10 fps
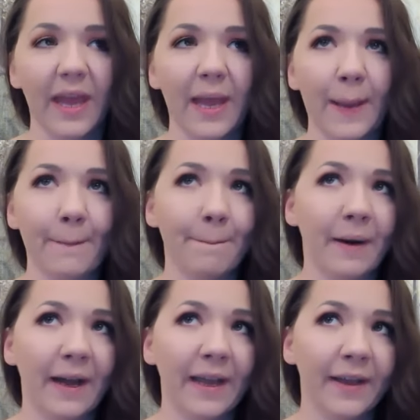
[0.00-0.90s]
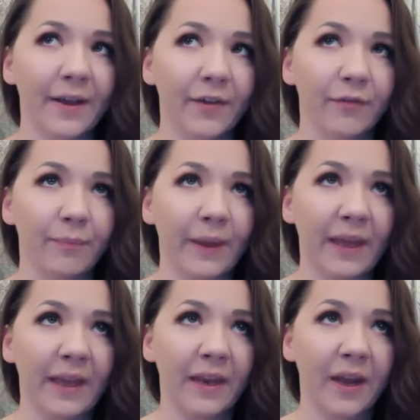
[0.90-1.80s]
It might have
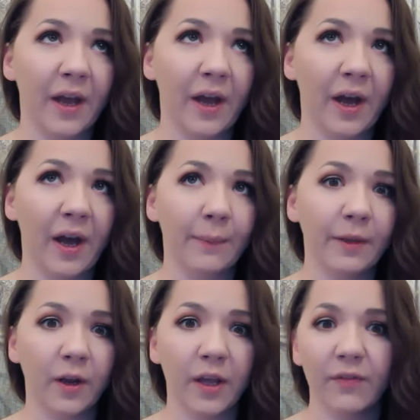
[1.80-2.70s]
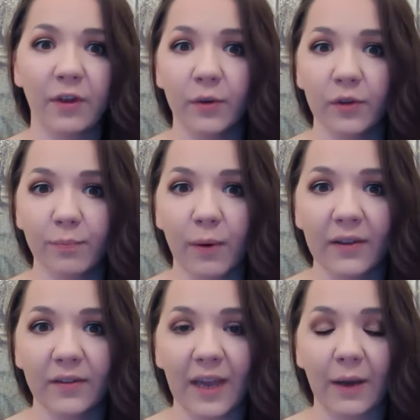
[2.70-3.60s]
been, if you
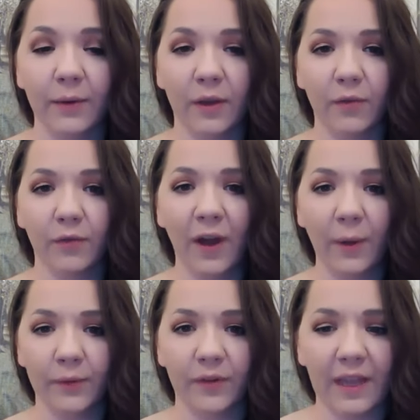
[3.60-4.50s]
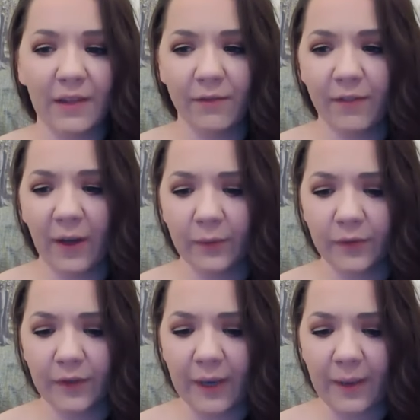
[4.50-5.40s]
expressed how you felt and they
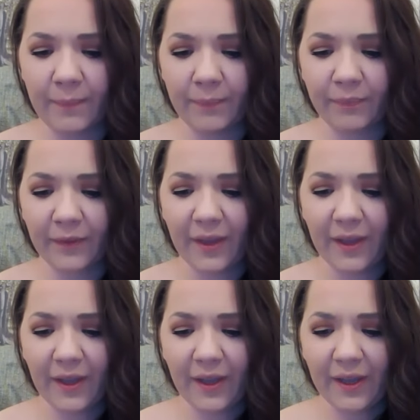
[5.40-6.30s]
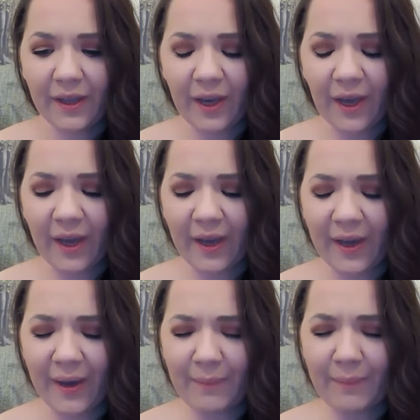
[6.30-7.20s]
felt, I
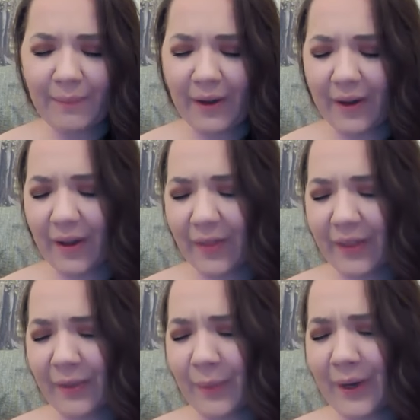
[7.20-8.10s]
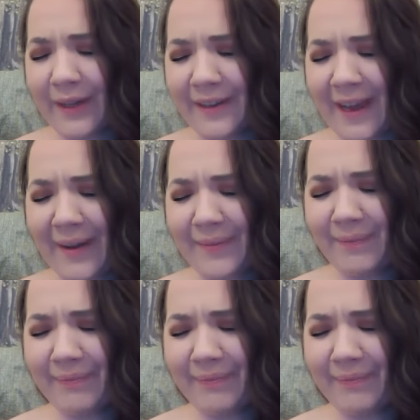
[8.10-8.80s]
can't think of the words now.